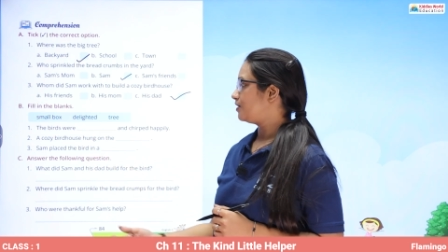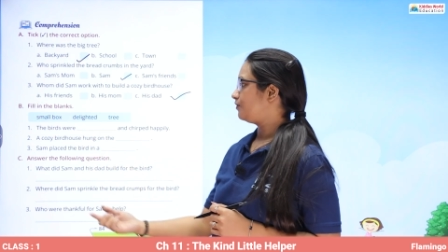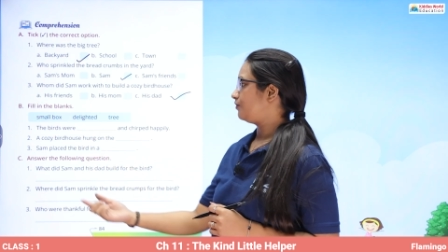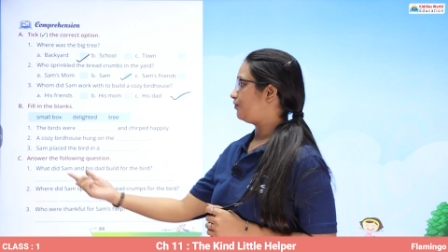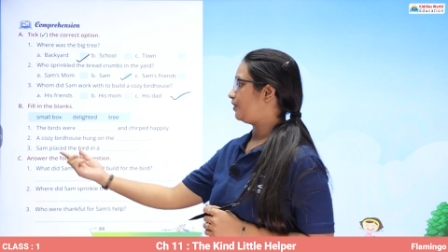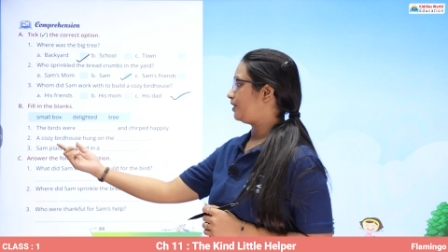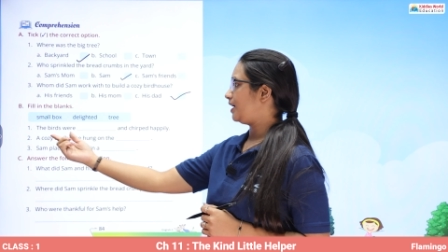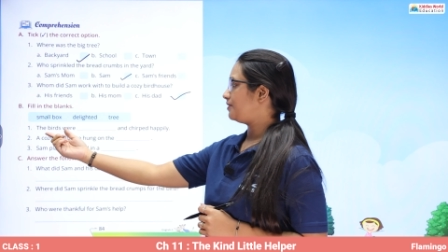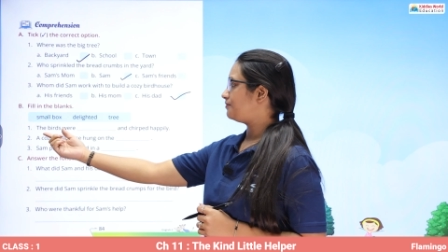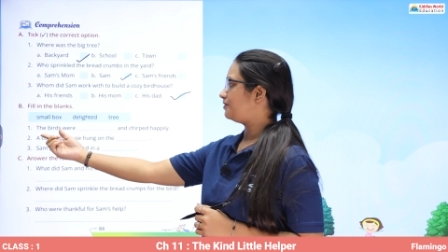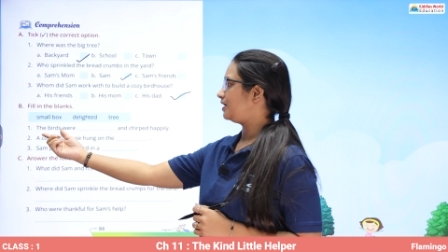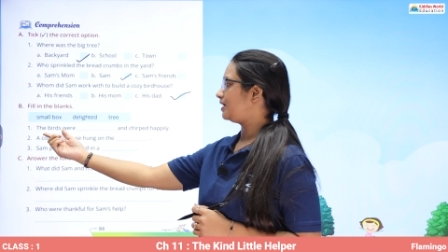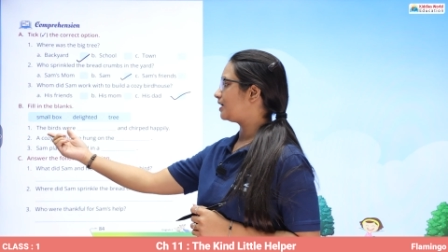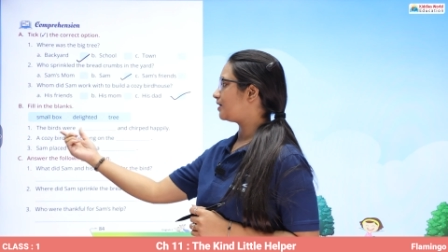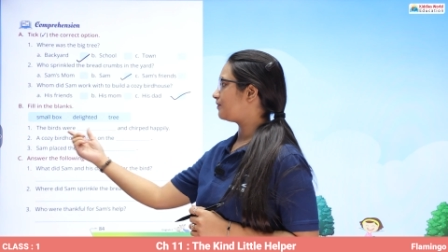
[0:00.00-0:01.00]
For
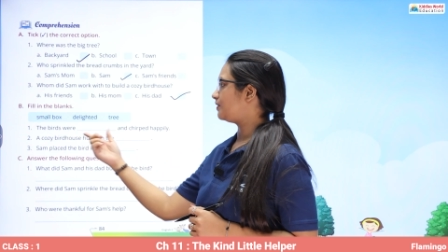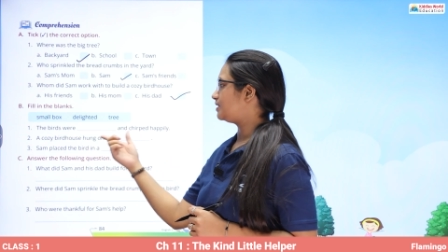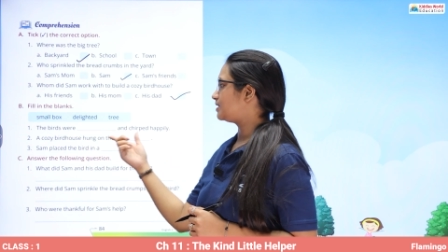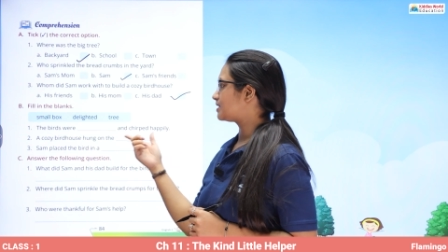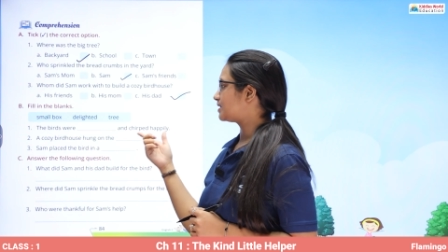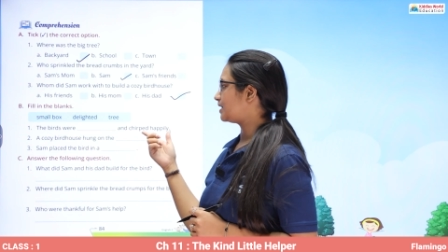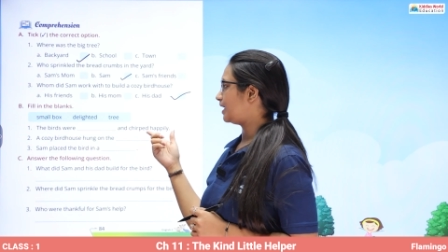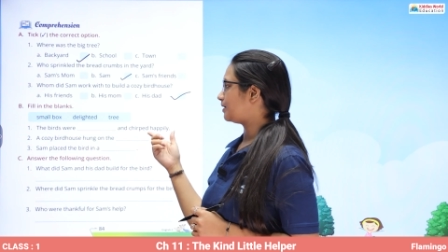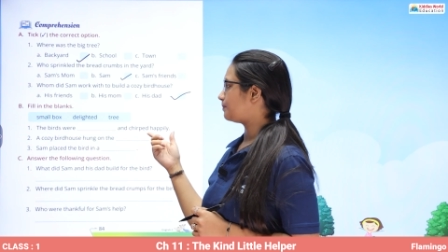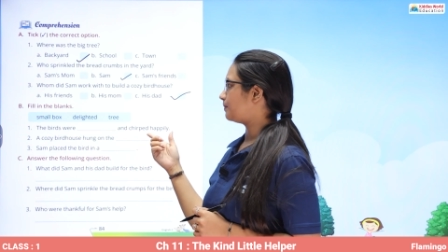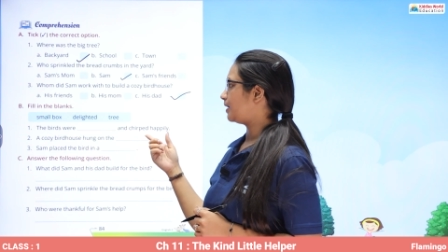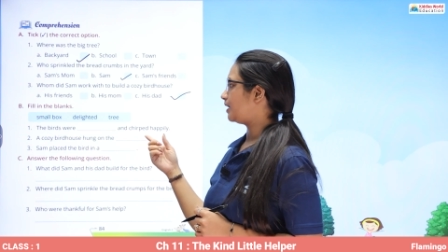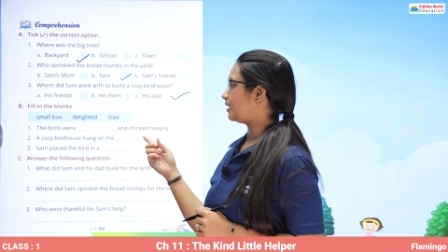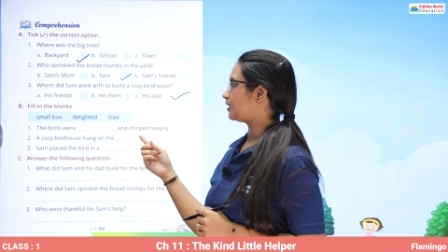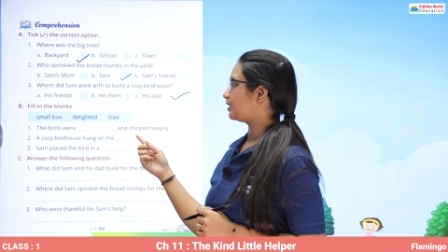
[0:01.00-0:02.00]
every given
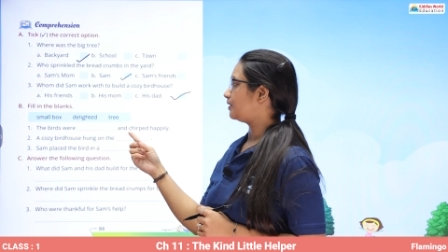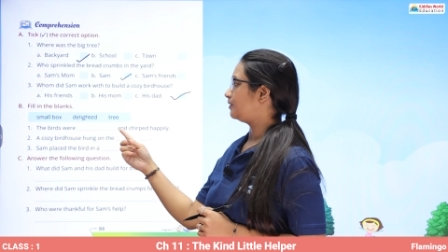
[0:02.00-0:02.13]
statement,